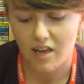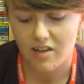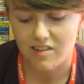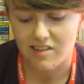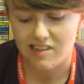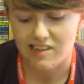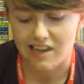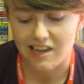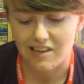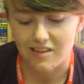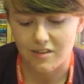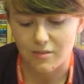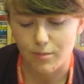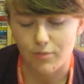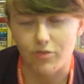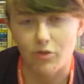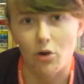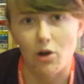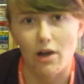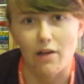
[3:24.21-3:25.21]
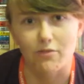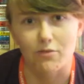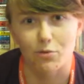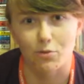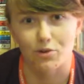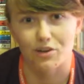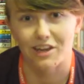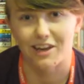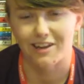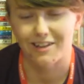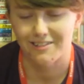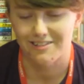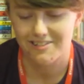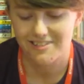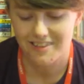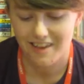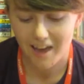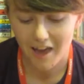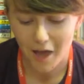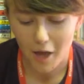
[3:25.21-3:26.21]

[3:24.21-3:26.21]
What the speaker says: to the end before everyone else,